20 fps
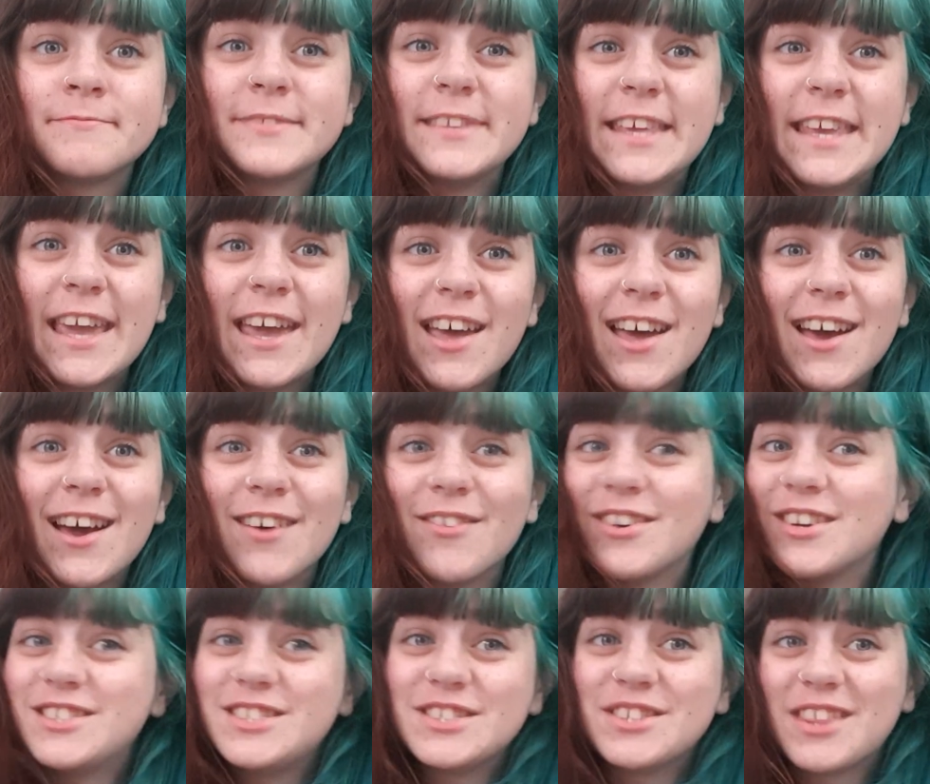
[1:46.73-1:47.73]
Yeah,
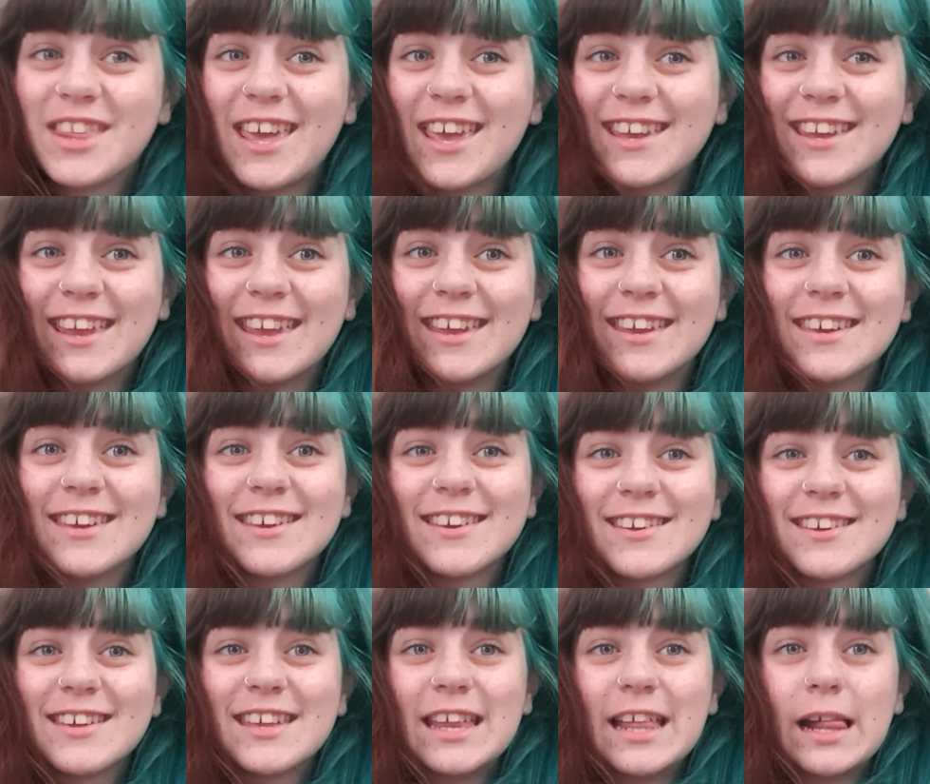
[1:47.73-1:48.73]
what do you think?
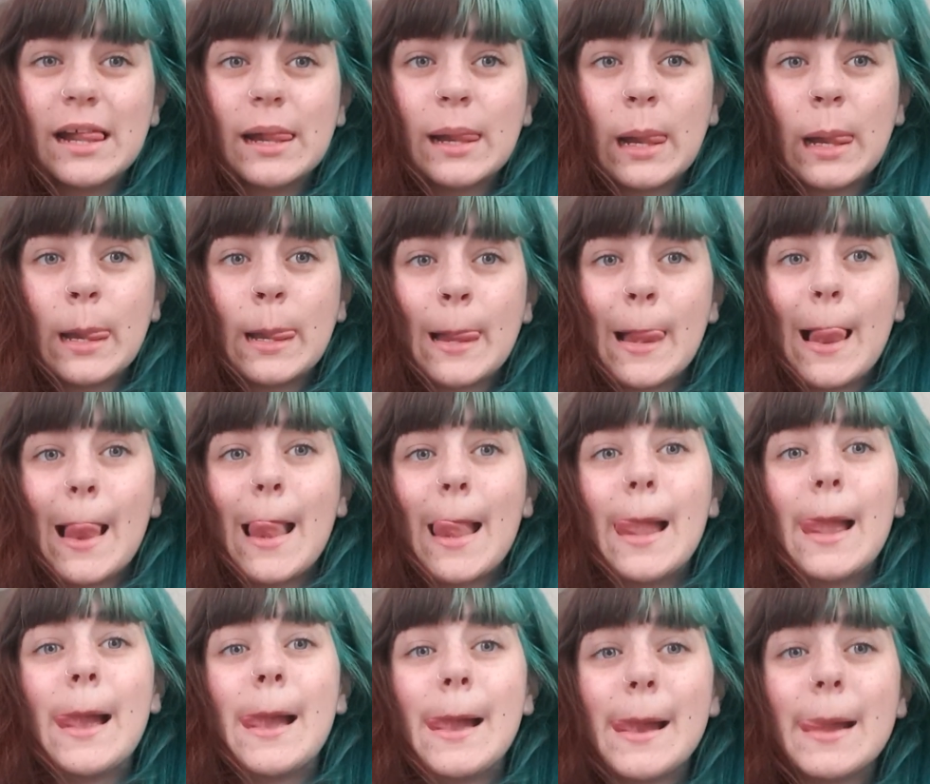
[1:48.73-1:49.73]

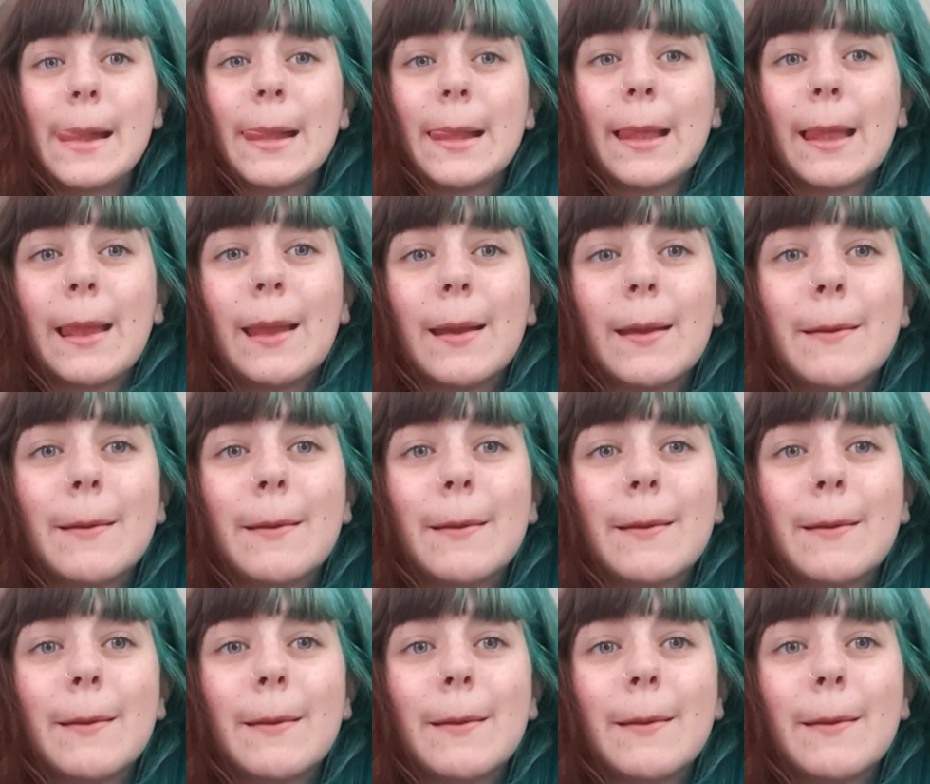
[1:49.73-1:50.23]
Huh.